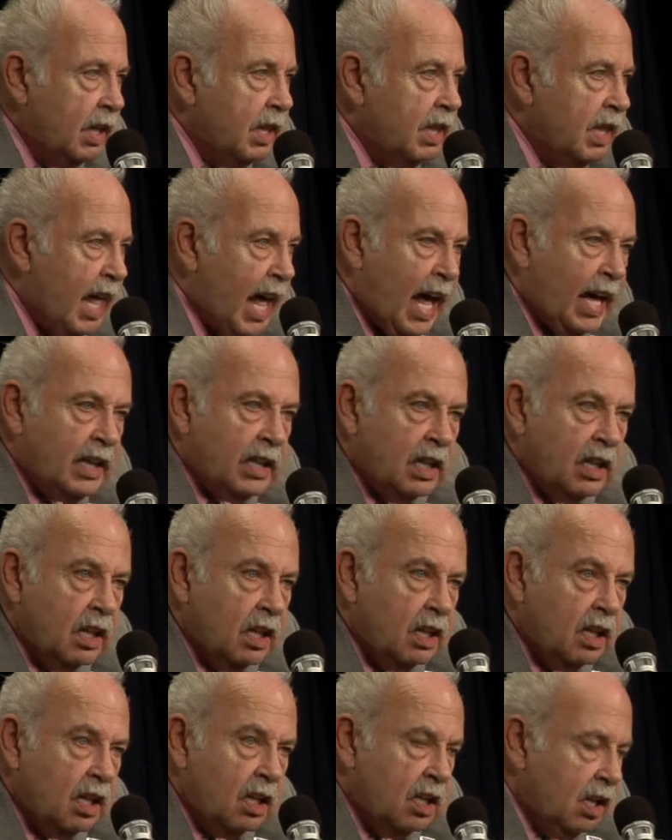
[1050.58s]
that
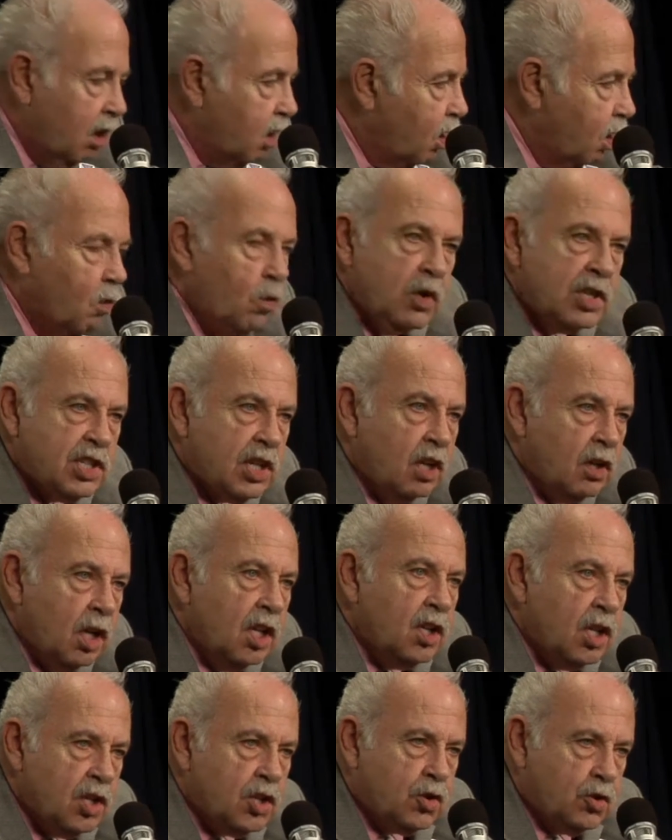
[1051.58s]
was going to
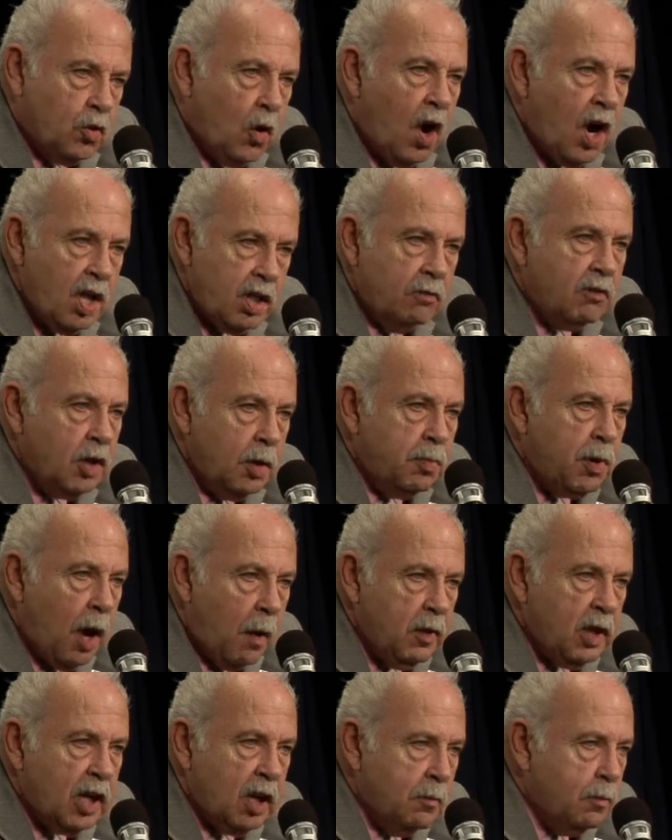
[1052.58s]
destroy the
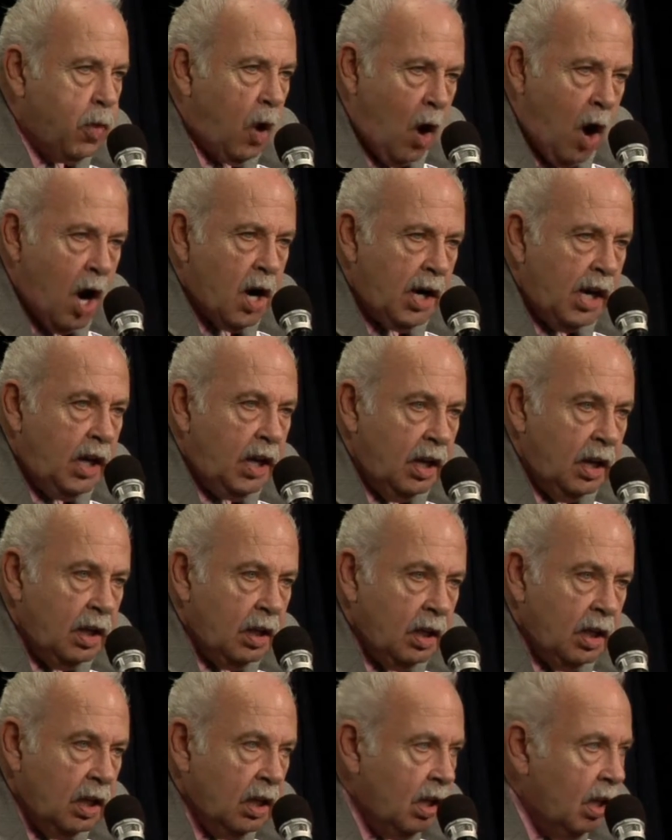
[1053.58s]
Republican Party,
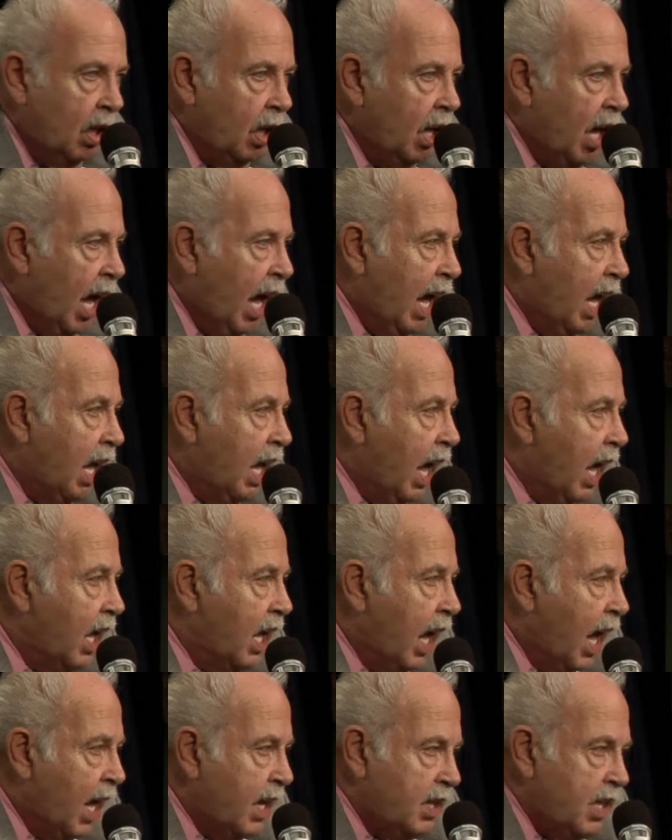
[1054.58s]

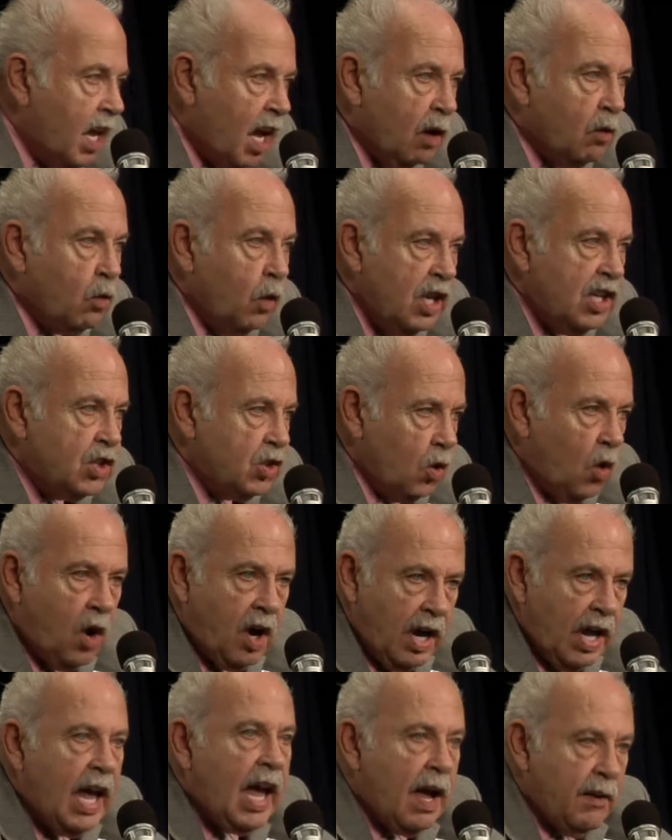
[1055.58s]
and yet we saw
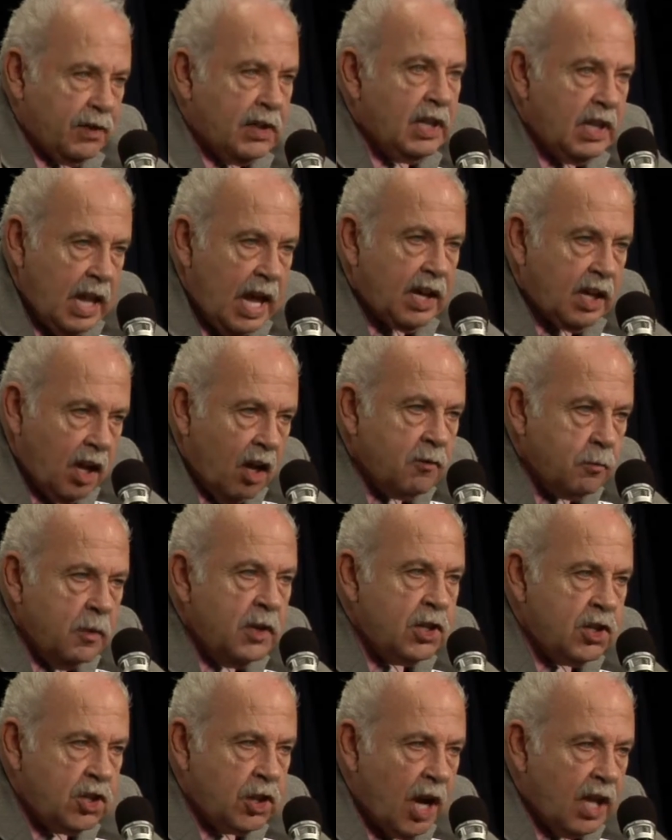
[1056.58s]
after that
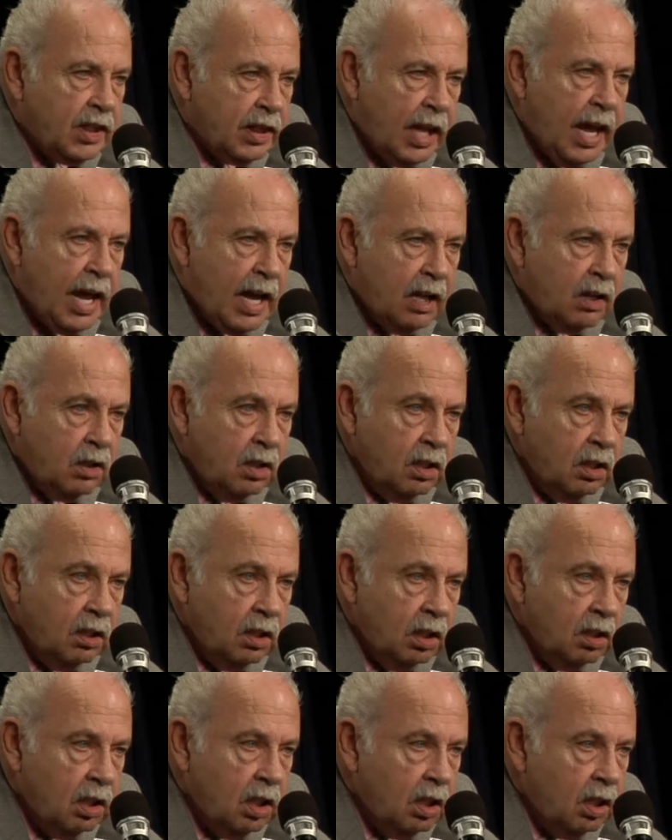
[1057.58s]
government shutdown
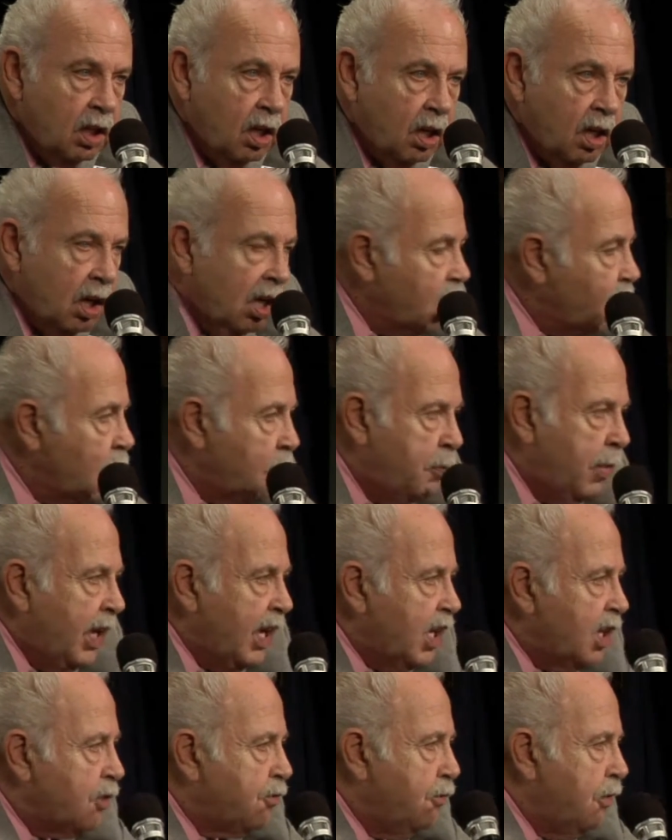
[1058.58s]
the
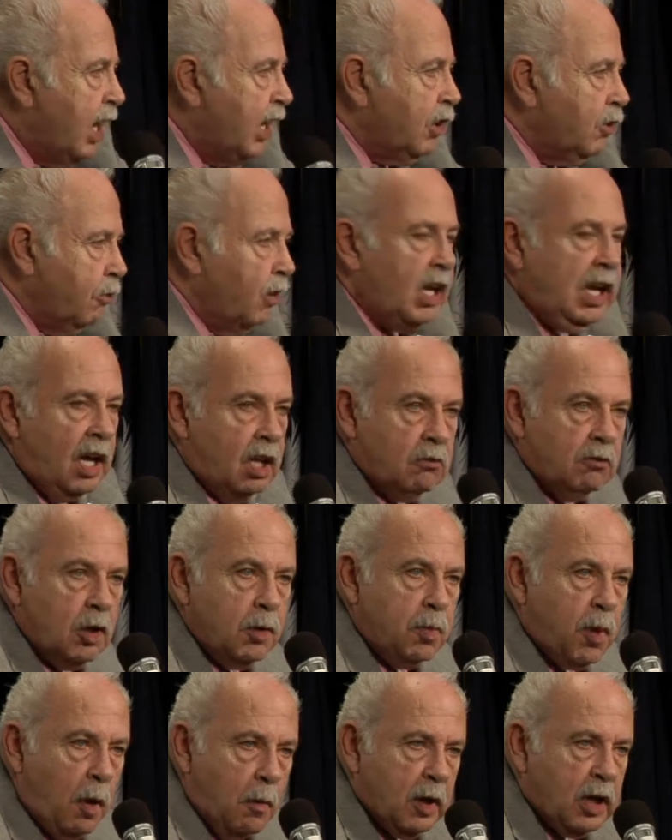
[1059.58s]
biggest victory in the
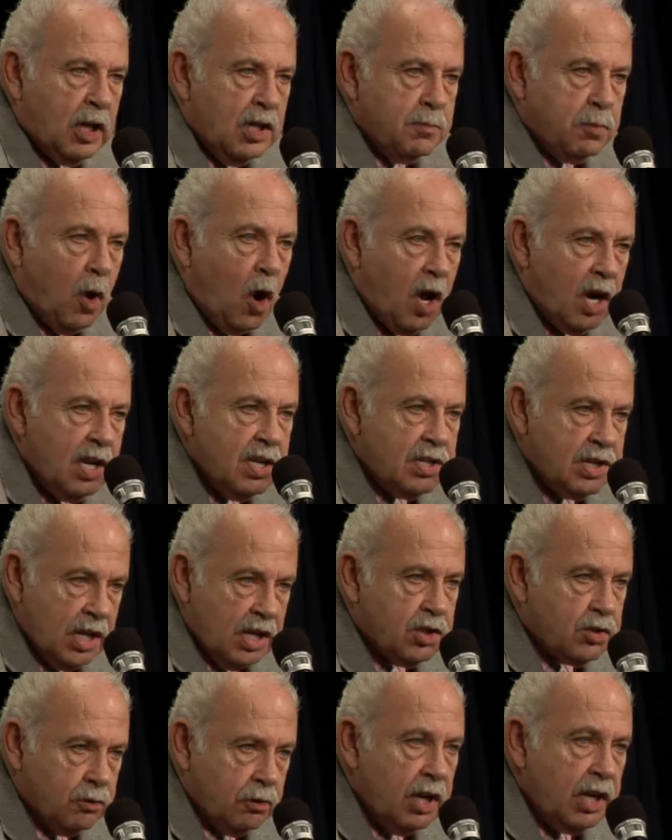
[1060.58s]
Republican Party's
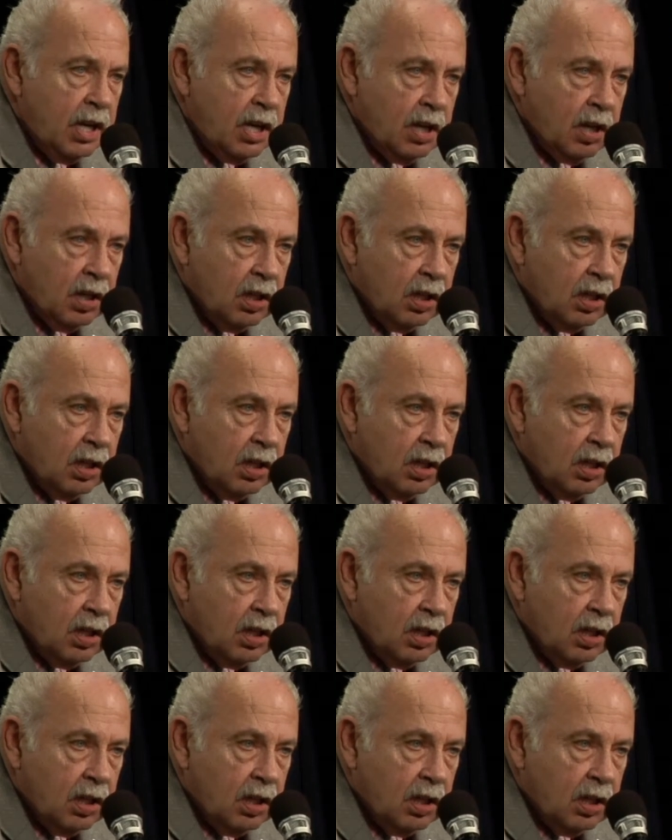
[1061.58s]
history.